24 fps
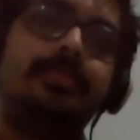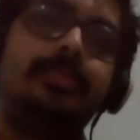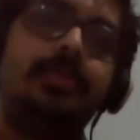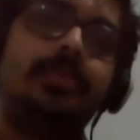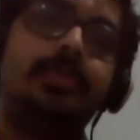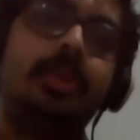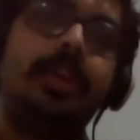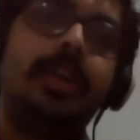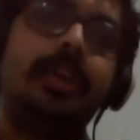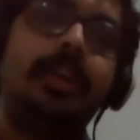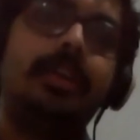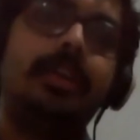
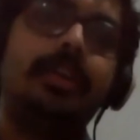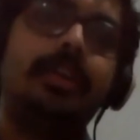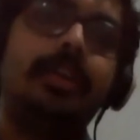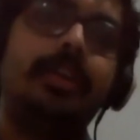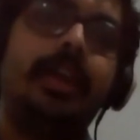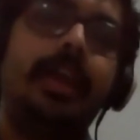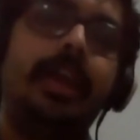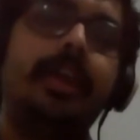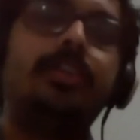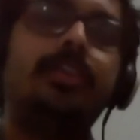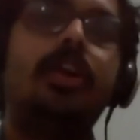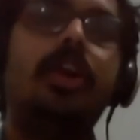Okay.
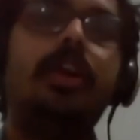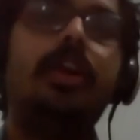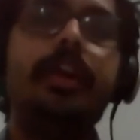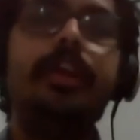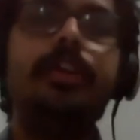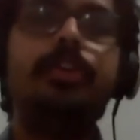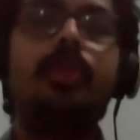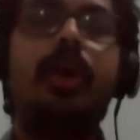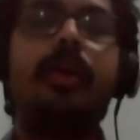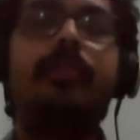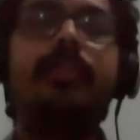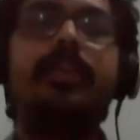
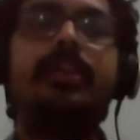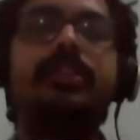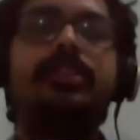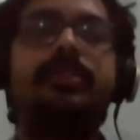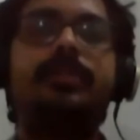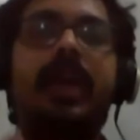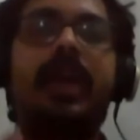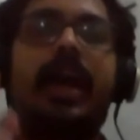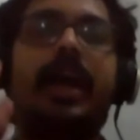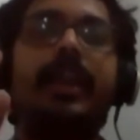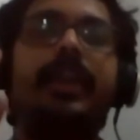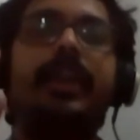According to our
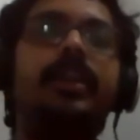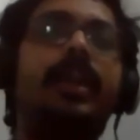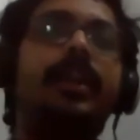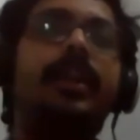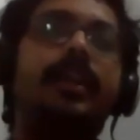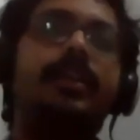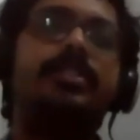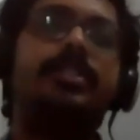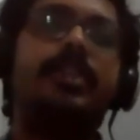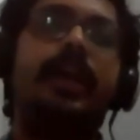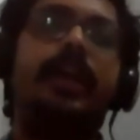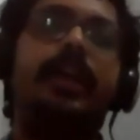current
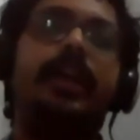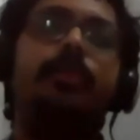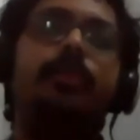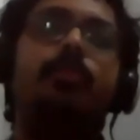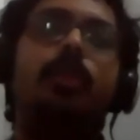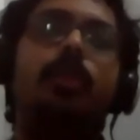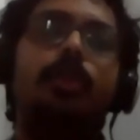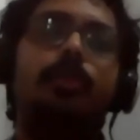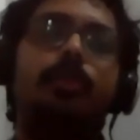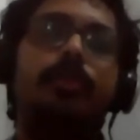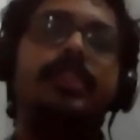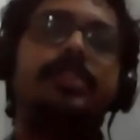understanding,
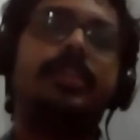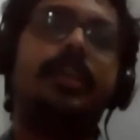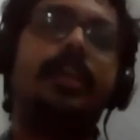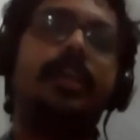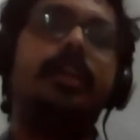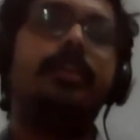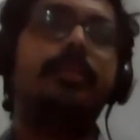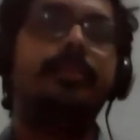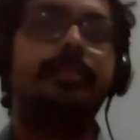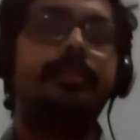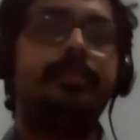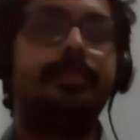what we
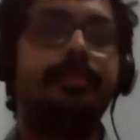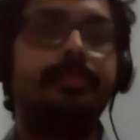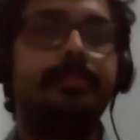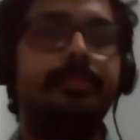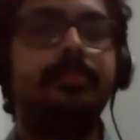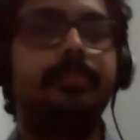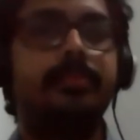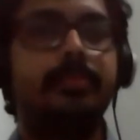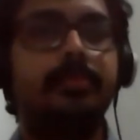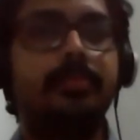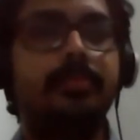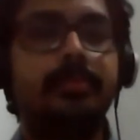say
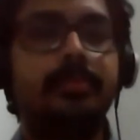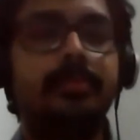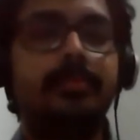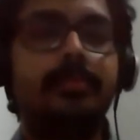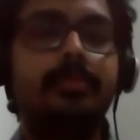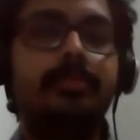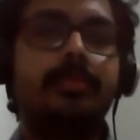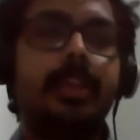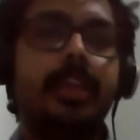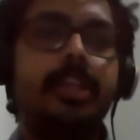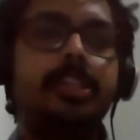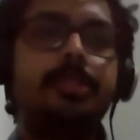
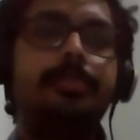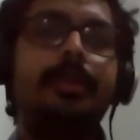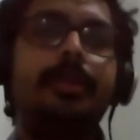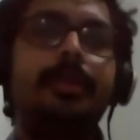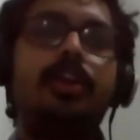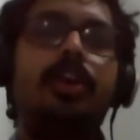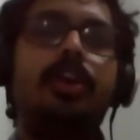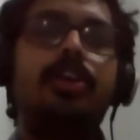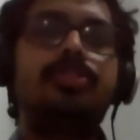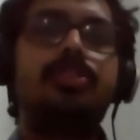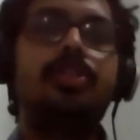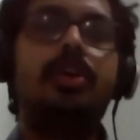is
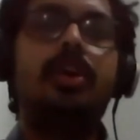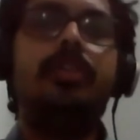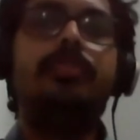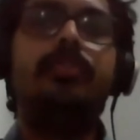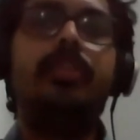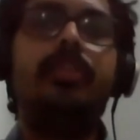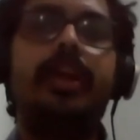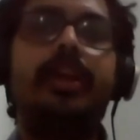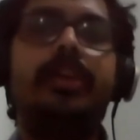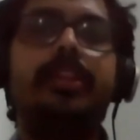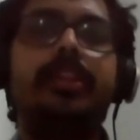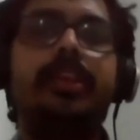because
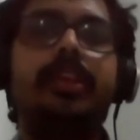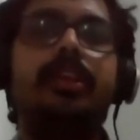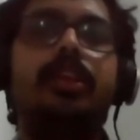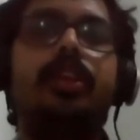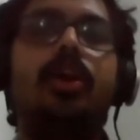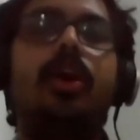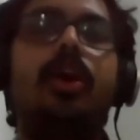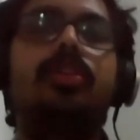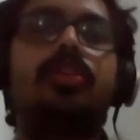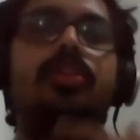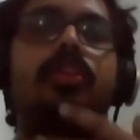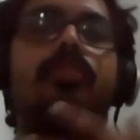of the
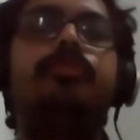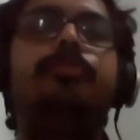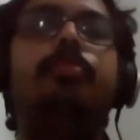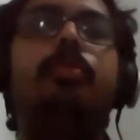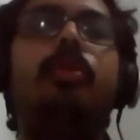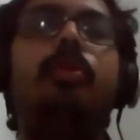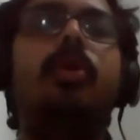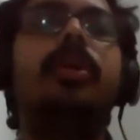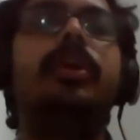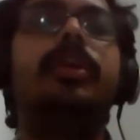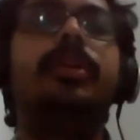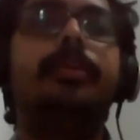lot of
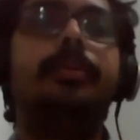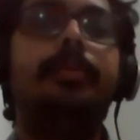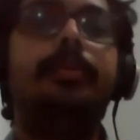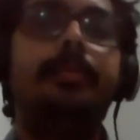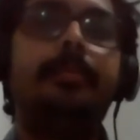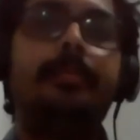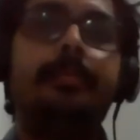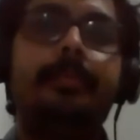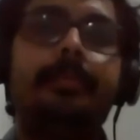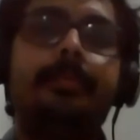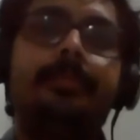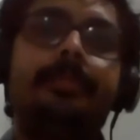pollen.
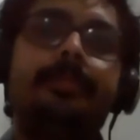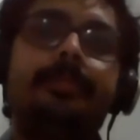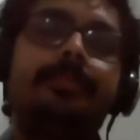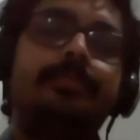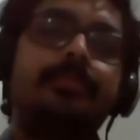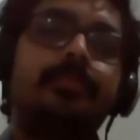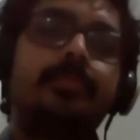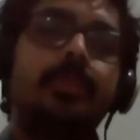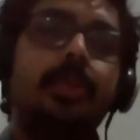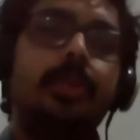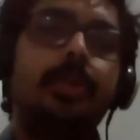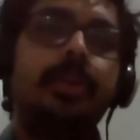
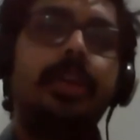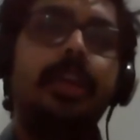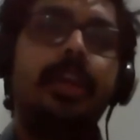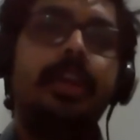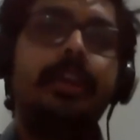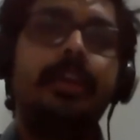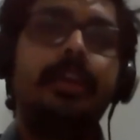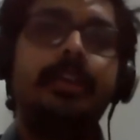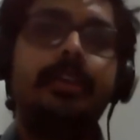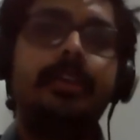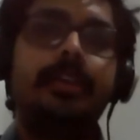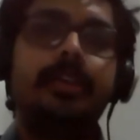
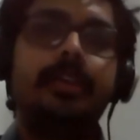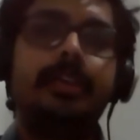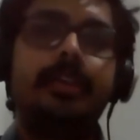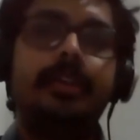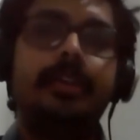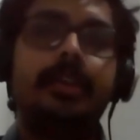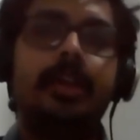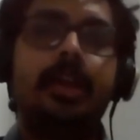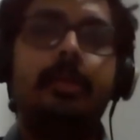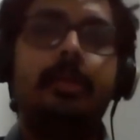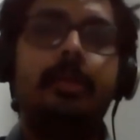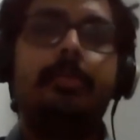Okay.
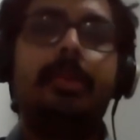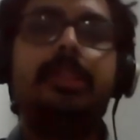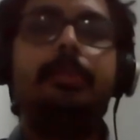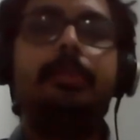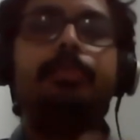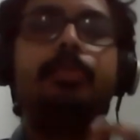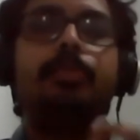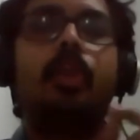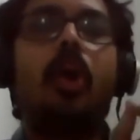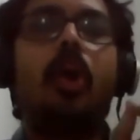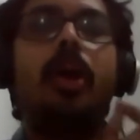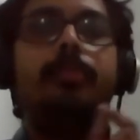But the
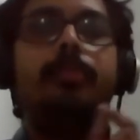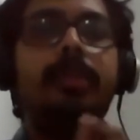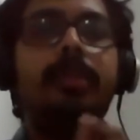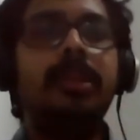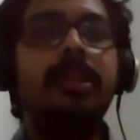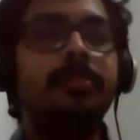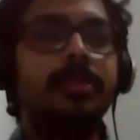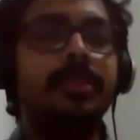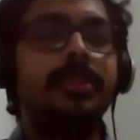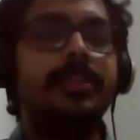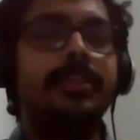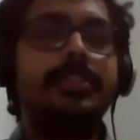
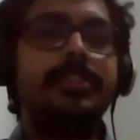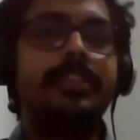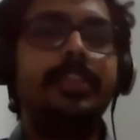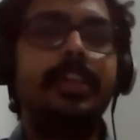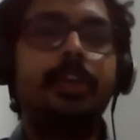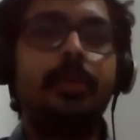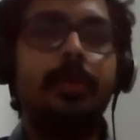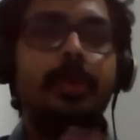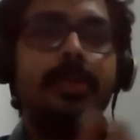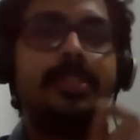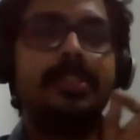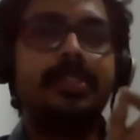problem is, the
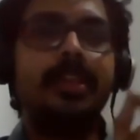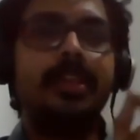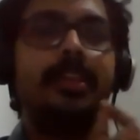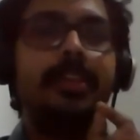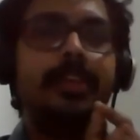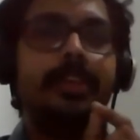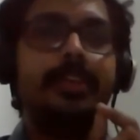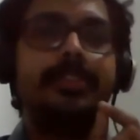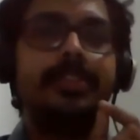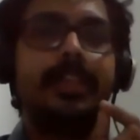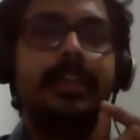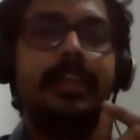question
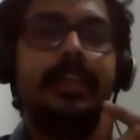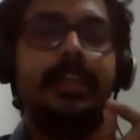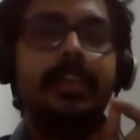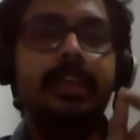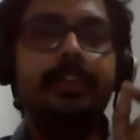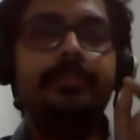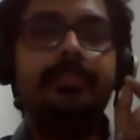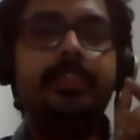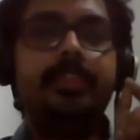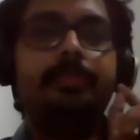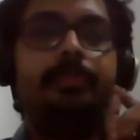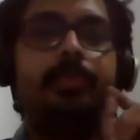is,
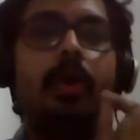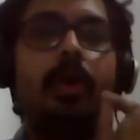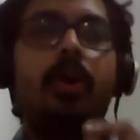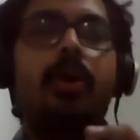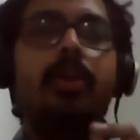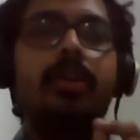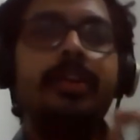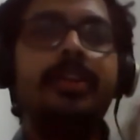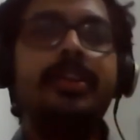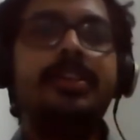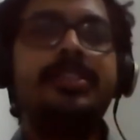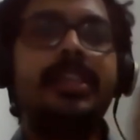if the
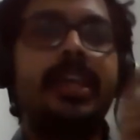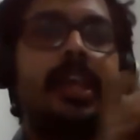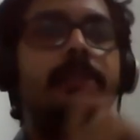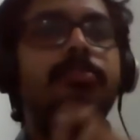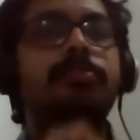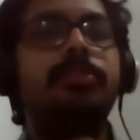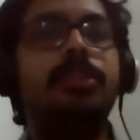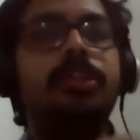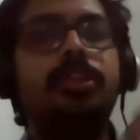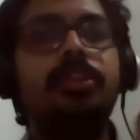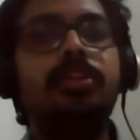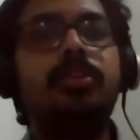pollen is
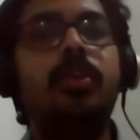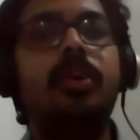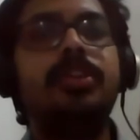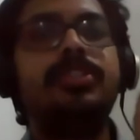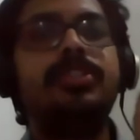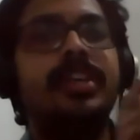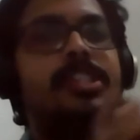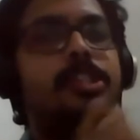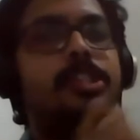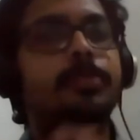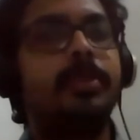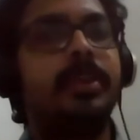able to
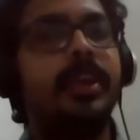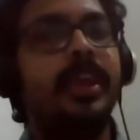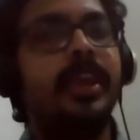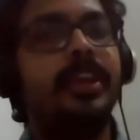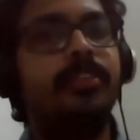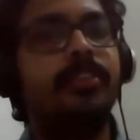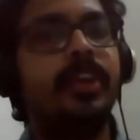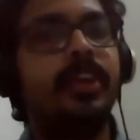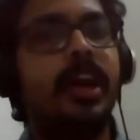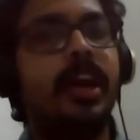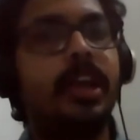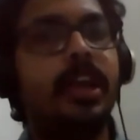cause
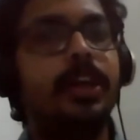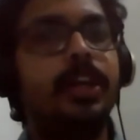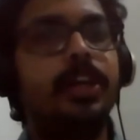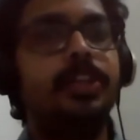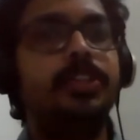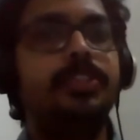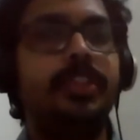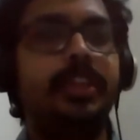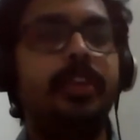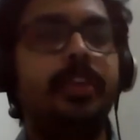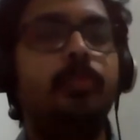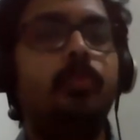respiratory
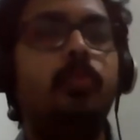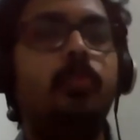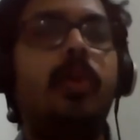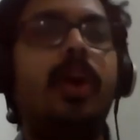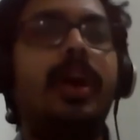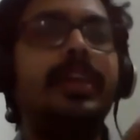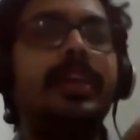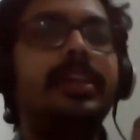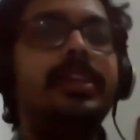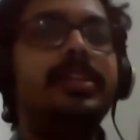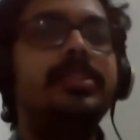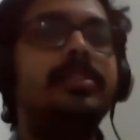allergy,
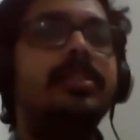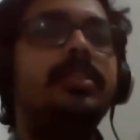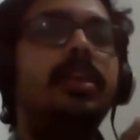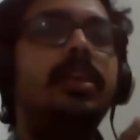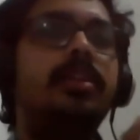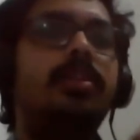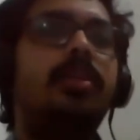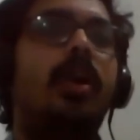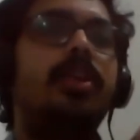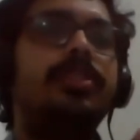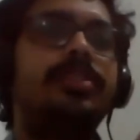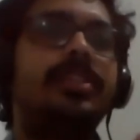why isn't
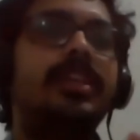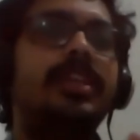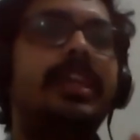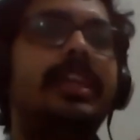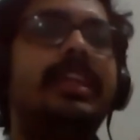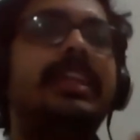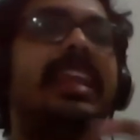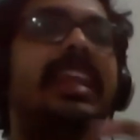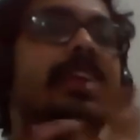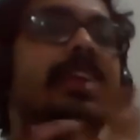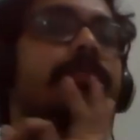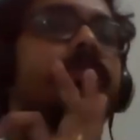it causing
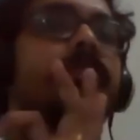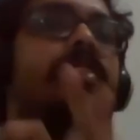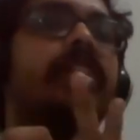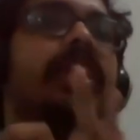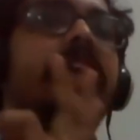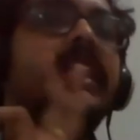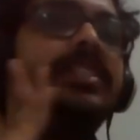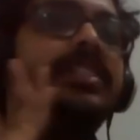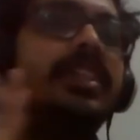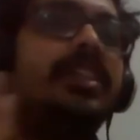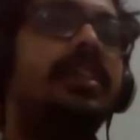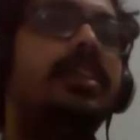it in
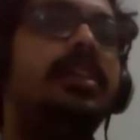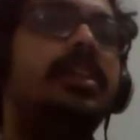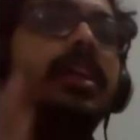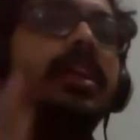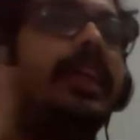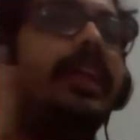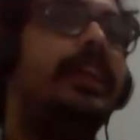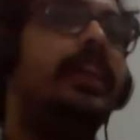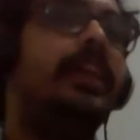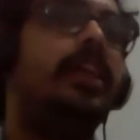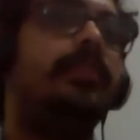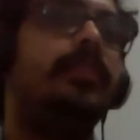every
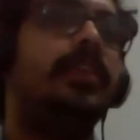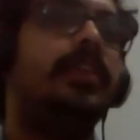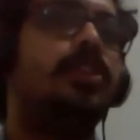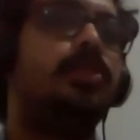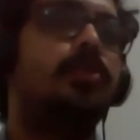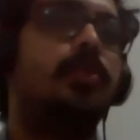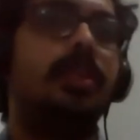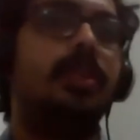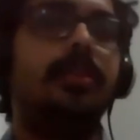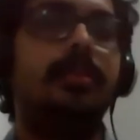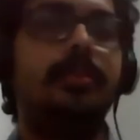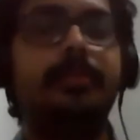single
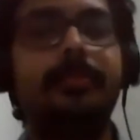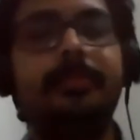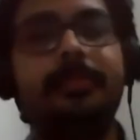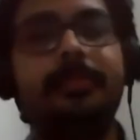individual?